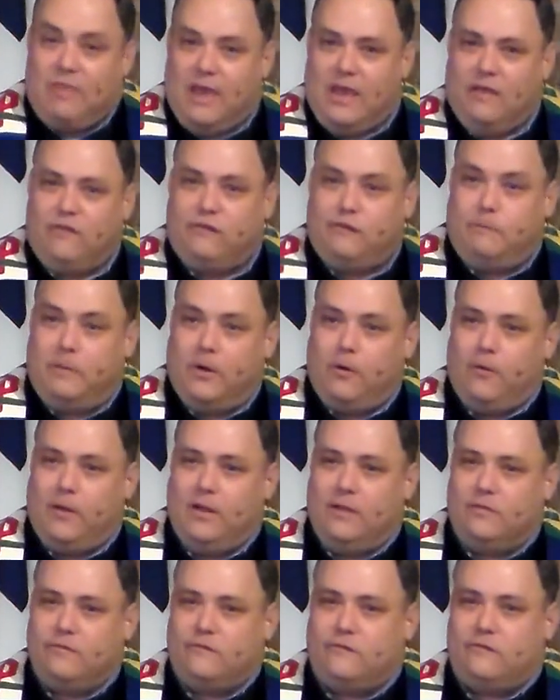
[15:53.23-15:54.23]
they
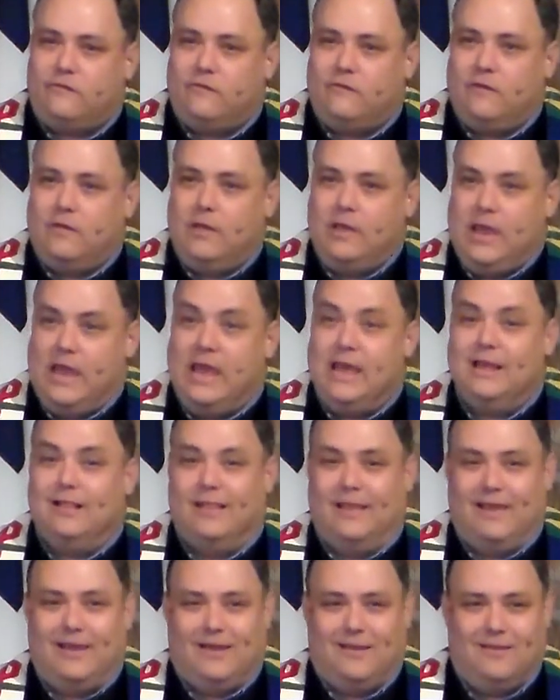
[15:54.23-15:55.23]
experience
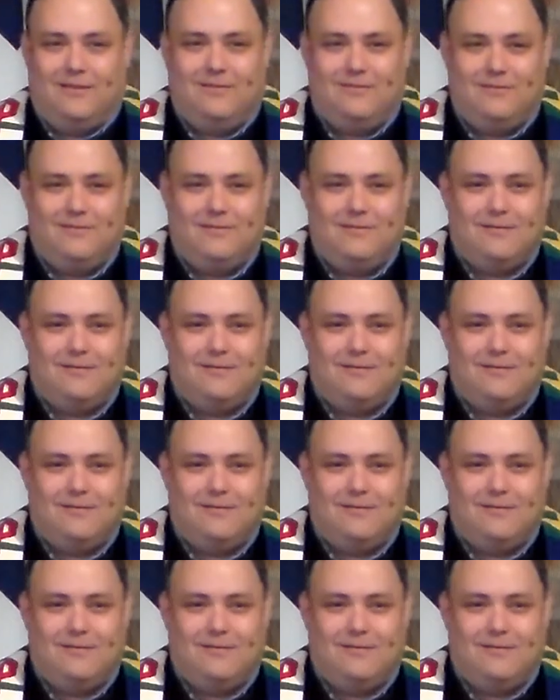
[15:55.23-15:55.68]
healing.